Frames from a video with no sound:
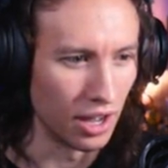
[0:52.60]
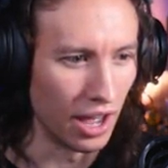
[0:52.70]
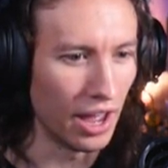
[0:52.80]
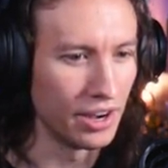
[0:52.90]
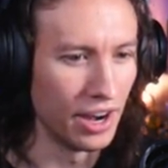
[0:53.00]

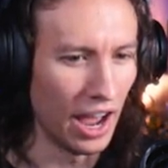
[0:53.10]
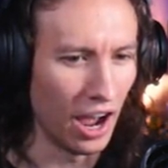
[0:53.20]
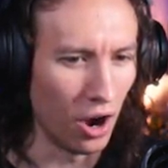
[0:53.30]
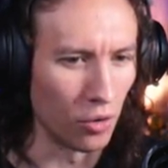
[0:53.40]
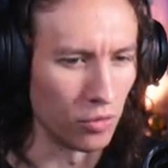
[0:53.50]
And
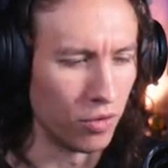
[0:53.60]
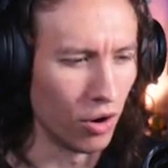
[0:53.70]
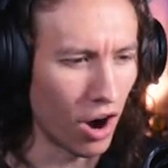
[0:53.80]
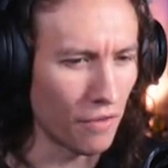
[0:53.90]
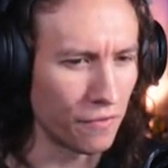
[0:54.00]
now for
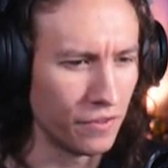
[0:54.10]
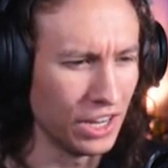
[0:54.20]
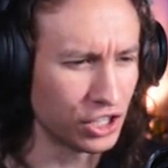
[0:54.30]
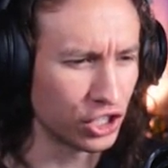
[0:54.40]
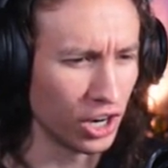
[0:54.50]
our
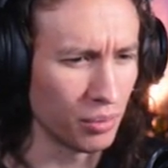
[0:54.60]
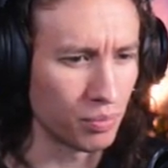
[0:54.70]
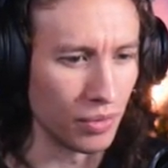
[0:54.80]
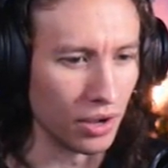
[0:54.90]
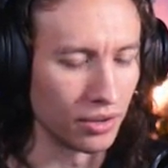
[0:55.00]
feature...
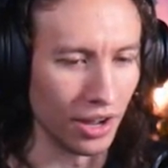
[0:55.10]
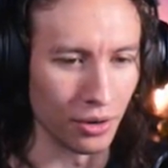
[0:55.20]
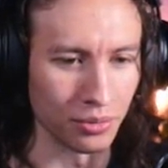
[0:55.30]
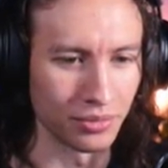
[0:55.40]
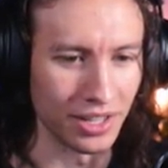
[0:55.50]

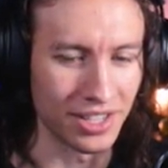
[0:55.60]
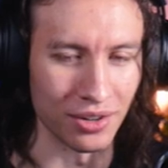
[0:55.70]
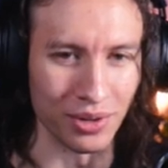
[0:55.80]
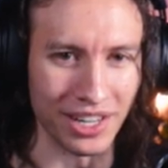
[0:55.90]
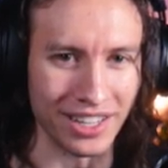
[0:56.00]
Oh, it's gonna
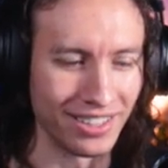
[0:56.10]
read it.